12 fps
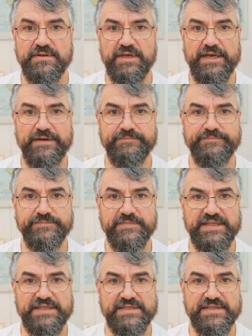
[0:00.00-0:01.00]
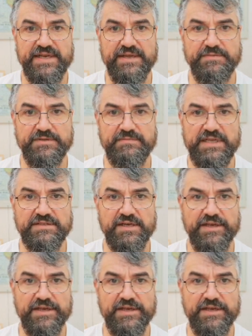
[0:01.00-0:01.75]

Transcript: are disabled. That's okay.